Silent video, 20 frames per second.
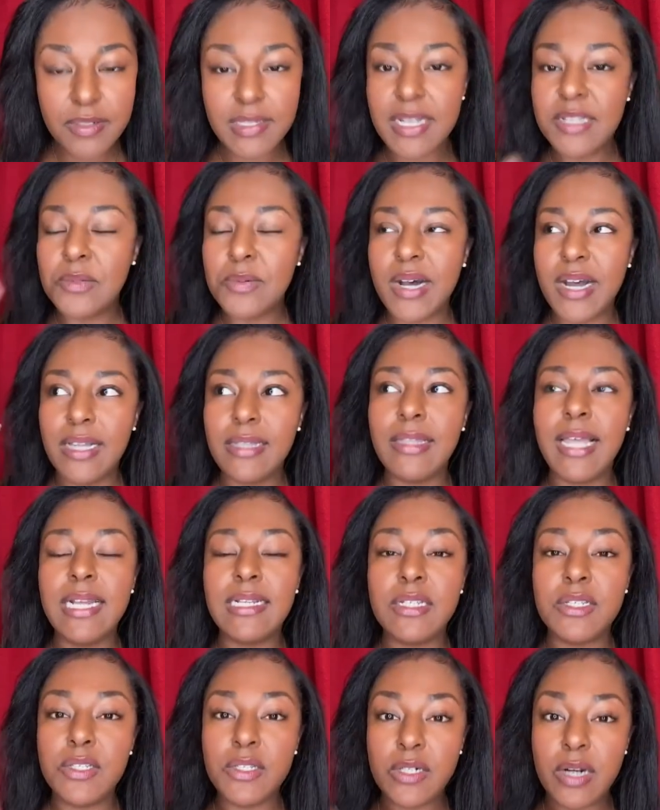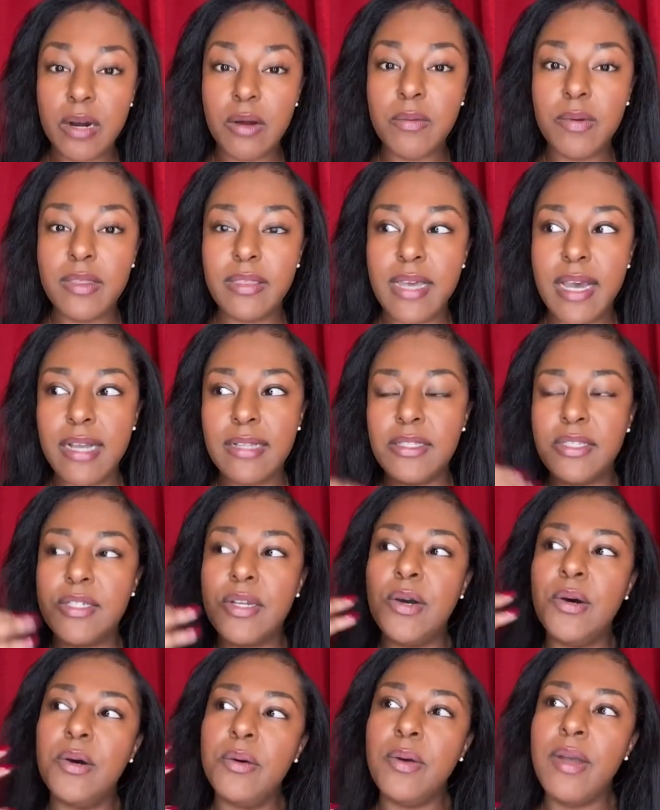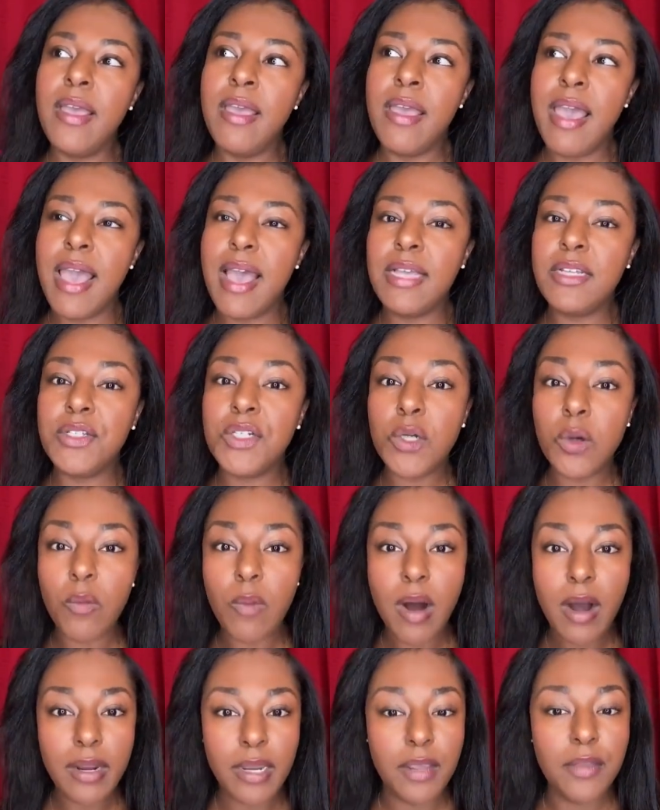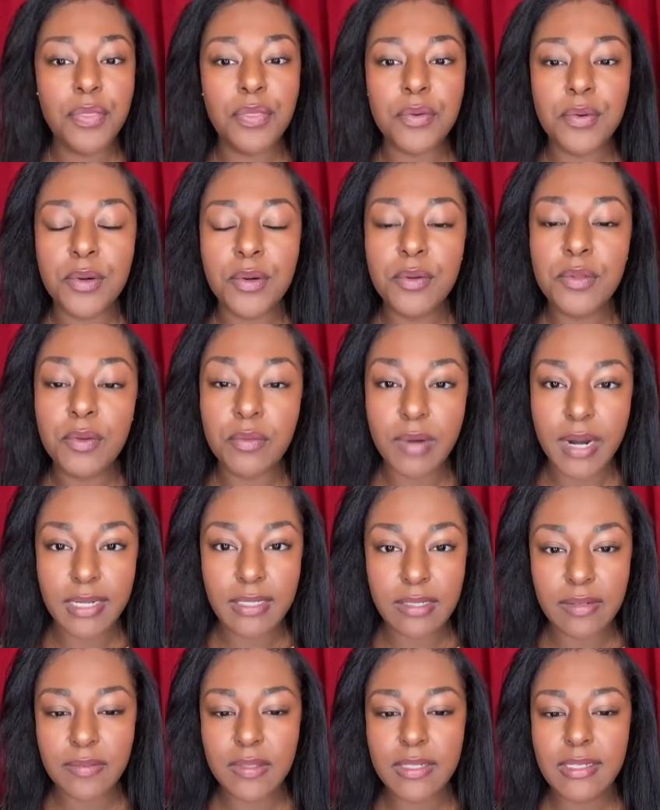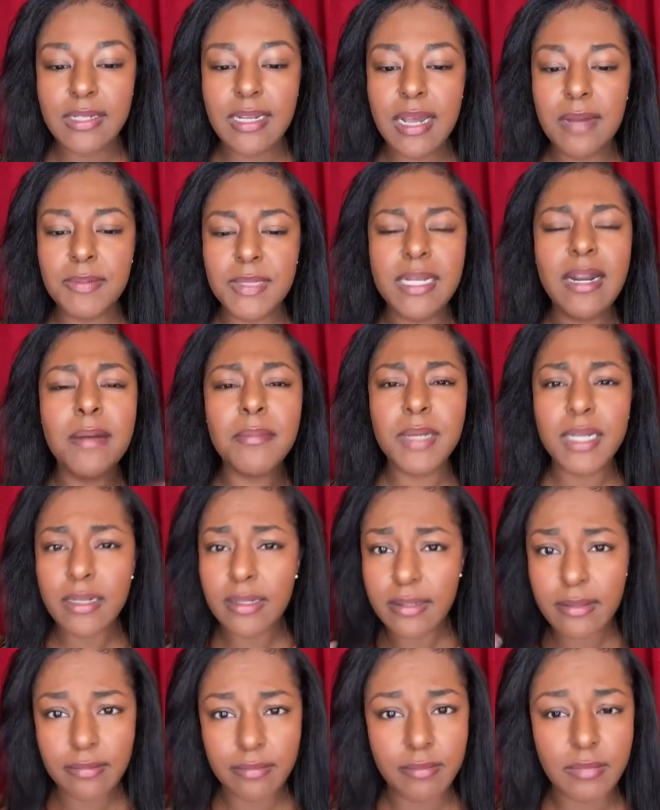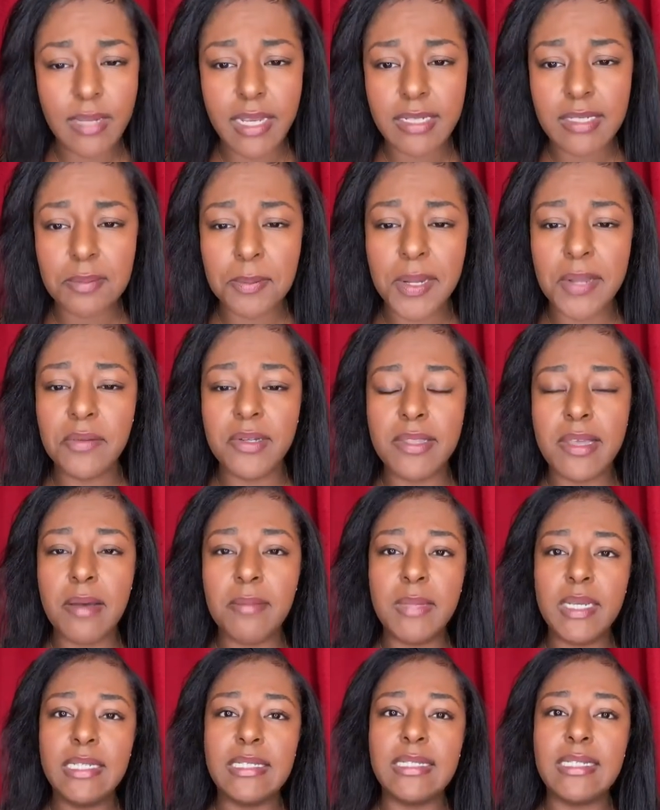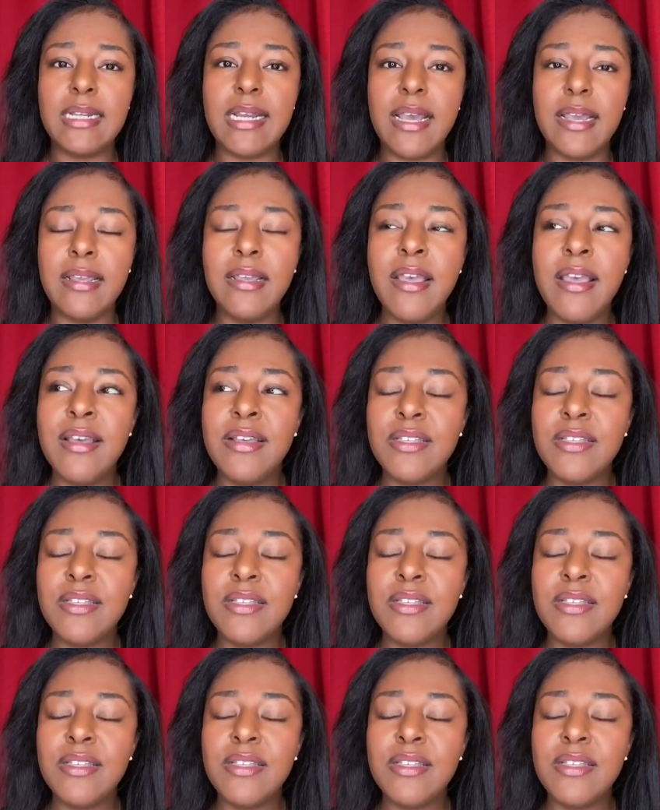That's why I like to start with that. So as you're walking through the rest of the steps, and I'm going to explain what that means today.